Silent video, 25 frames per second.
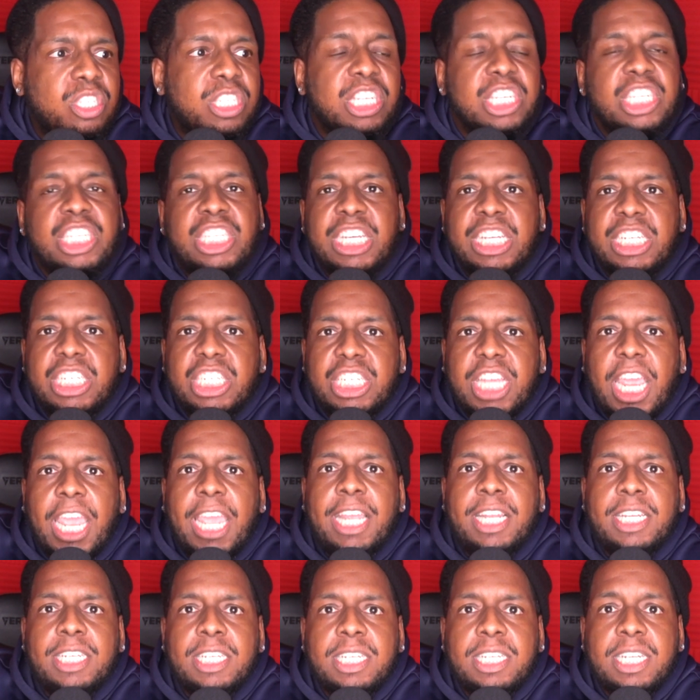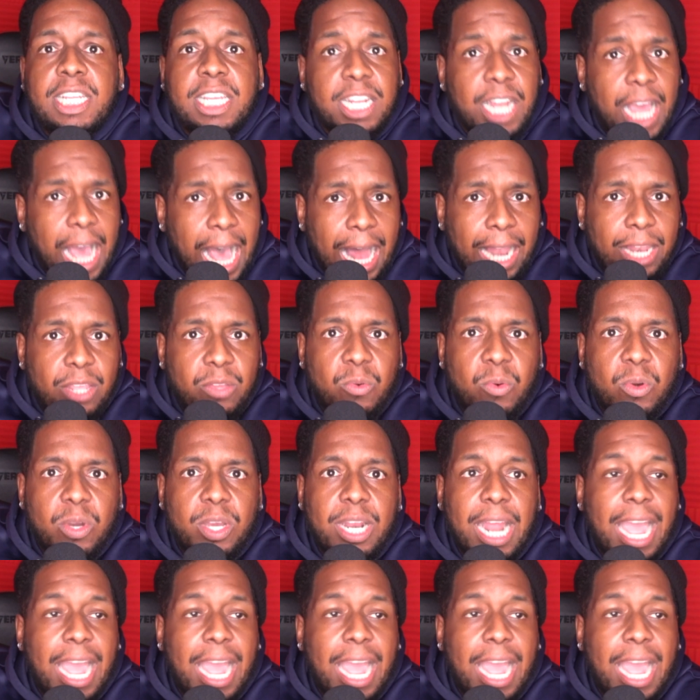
to shit changing in Hollywood.